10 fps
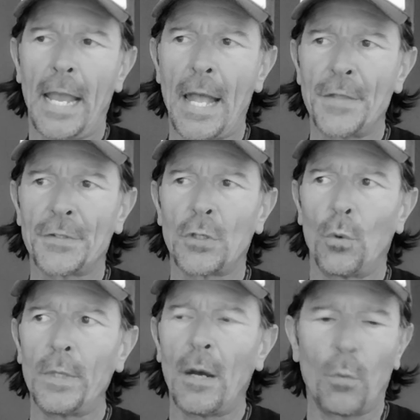And
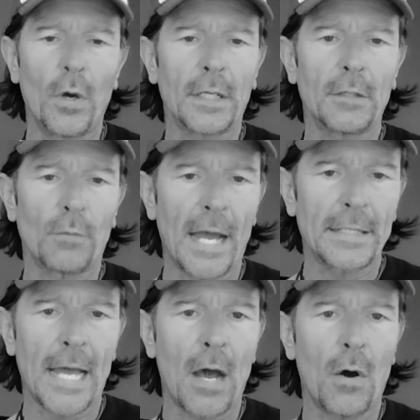so we are working
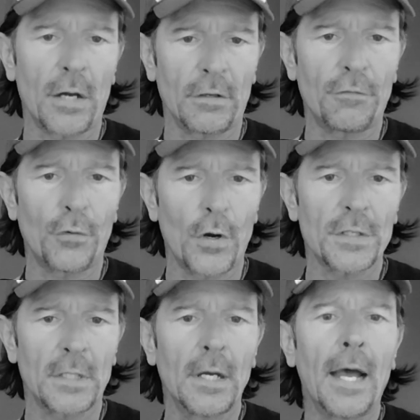right now on the
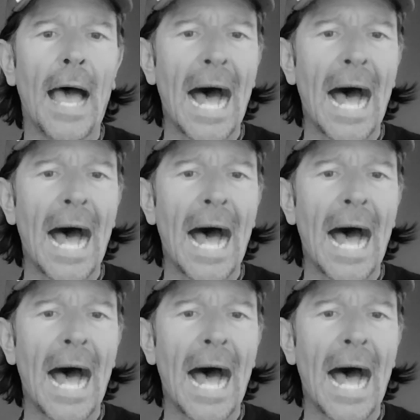first